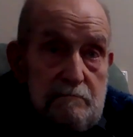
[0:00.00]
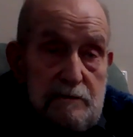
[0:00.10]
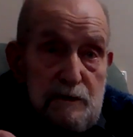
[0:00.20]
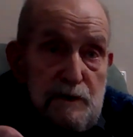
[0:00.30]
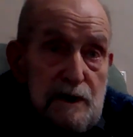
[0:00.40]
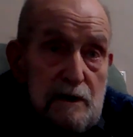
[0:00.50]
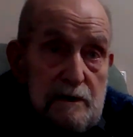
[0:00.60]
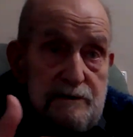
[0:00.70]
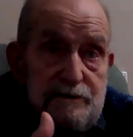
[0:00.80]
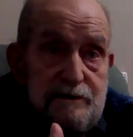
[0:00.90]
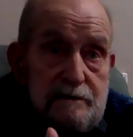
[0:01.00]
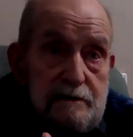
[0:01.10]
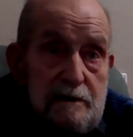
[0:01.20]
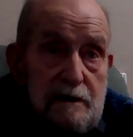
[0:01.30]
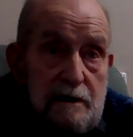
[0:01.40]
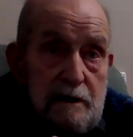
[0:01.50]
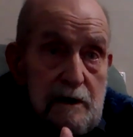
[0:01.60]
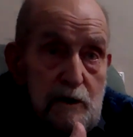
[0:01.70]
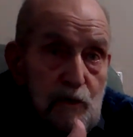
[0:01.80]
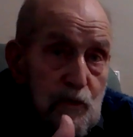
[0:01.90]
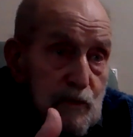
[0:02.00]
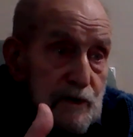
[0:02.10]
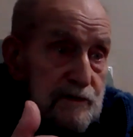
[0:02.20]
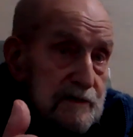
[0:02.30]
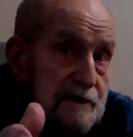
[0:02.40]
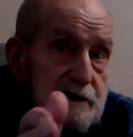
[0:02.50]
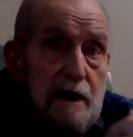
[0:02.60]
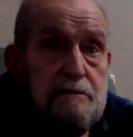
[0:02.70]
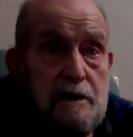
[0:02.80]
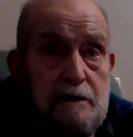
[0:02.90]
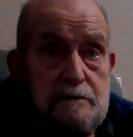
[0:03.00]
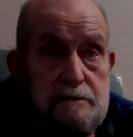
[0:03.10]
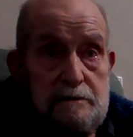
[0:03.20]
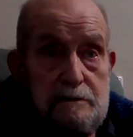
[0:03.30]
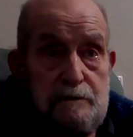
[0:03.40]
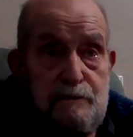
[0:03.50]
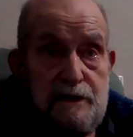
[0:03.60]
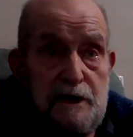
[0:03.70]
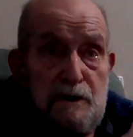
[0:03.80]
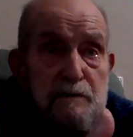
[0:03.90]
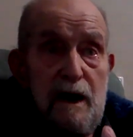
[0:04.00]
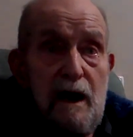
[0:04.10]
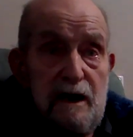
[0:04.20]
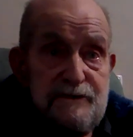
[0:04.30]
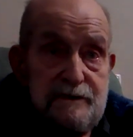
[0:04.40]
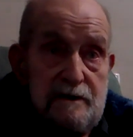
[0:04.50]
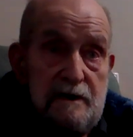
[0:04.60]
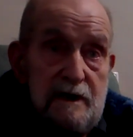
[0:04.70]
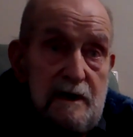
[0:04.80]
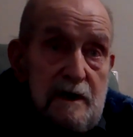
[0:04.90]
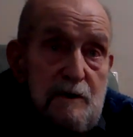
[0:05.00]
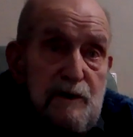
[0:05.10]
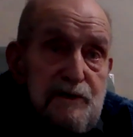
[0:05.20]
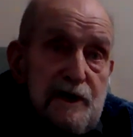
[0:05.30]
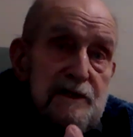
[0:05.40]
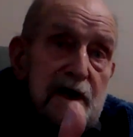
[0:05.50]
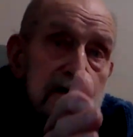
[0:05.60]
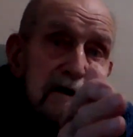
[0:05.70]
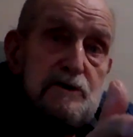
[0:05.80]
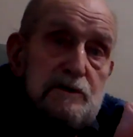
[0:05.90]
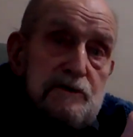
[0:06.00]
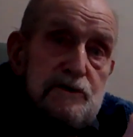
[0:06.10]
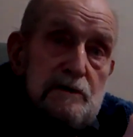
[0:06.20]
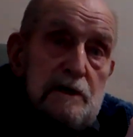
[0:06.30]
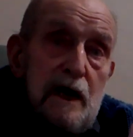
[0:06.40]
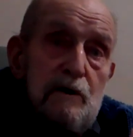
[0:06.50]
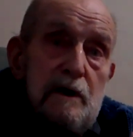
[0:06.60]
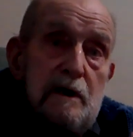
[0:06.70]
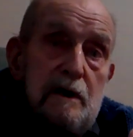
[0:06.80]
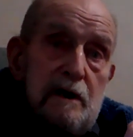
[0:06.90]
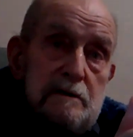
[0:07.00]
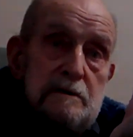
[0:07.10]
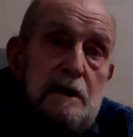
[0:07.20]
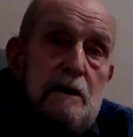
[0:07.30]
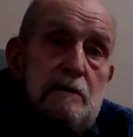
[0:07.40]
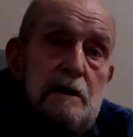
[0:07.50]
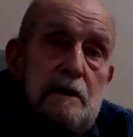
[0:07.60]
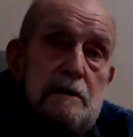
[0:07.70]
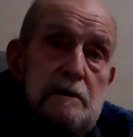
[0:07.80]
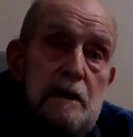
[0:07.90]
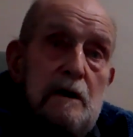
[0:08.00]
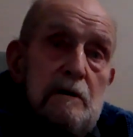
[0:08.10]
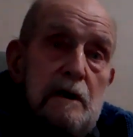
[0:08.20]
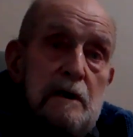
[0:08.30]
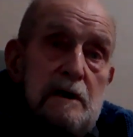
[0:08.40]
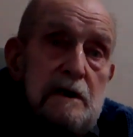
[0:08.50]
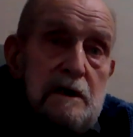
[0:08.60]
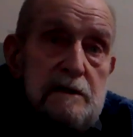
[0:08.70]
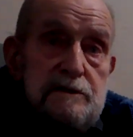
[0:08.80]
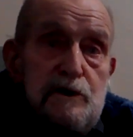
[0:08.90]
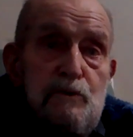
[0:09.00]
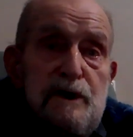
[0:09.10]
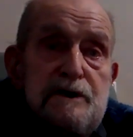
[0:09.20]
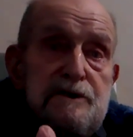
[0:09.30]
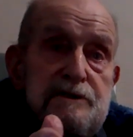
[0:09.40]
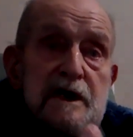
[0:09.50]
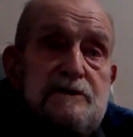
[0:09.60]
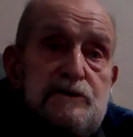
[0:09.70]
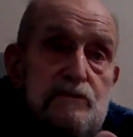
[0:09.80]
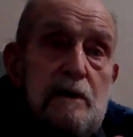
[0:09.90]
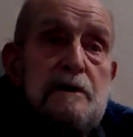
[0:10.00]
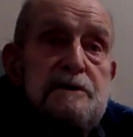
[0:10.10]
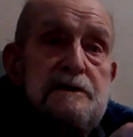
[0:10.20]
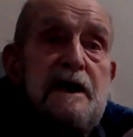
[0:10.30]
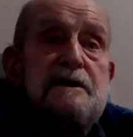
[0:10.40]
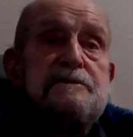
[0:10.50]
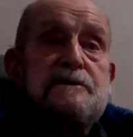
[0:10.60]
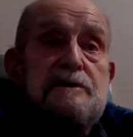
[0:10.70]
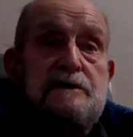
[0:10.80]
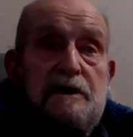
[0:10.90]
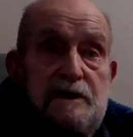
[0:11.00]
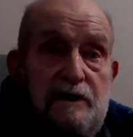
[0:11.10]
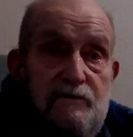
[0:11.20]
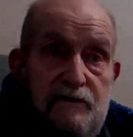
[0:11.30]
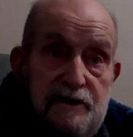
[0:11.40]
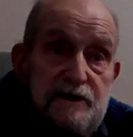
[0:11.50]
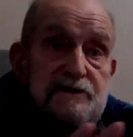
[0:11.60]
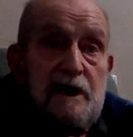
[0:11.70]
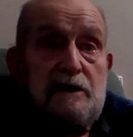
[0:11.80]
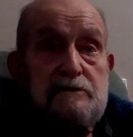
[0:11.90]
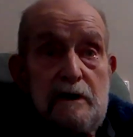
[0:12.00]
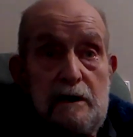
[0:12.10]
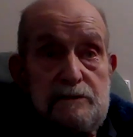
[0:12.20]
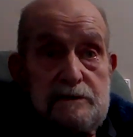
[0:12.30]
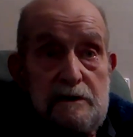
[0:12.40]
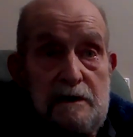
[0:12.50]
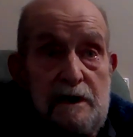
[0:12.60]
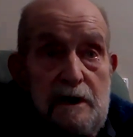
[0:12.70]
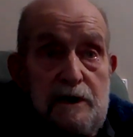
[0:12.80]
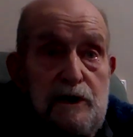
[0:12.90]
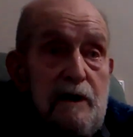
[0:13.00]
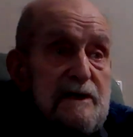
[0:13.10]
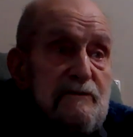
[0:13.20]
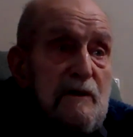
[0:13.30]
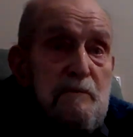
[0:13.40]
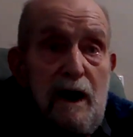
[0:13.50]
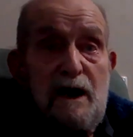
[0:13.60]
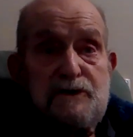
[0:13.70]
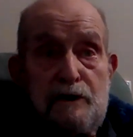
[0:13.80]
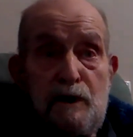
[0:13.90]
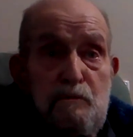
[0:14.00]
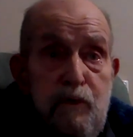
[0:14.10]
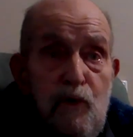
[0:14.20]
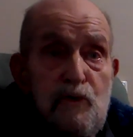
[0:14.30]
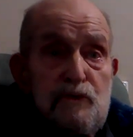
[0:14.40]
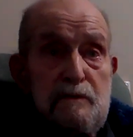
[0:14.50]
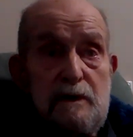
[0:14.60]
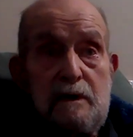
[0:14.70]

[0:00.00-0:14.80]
the Midlands was a no-no without a pass. But then that got lower and lower and lower till we condensed right down to the very south coast. You had to have a pass to go in Portsmouth,